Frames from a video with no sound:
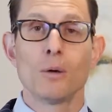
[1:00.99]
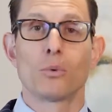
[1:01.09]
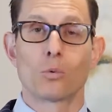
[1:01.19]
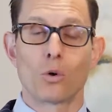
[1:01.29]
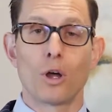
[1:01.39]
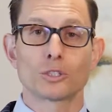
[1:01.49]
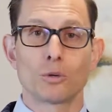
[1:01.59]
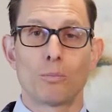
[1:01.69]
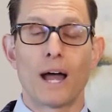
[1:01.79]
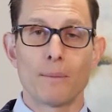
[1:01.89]
but we're
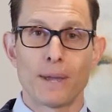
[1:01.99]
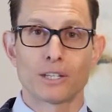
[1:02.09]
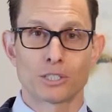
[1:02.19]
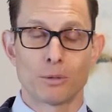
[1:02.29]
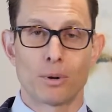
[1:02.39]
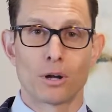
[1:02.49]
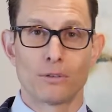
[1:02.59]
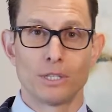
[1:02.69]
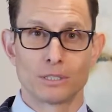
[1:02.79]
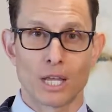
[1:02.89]
also bypassing the part
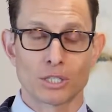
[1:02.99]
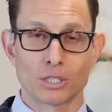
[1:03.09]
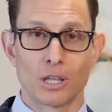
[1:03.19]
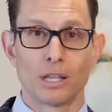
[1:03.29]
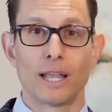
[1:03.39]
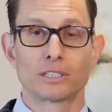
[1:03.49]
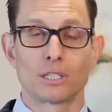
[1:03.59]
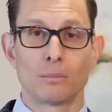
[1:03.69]
of the intestine that lets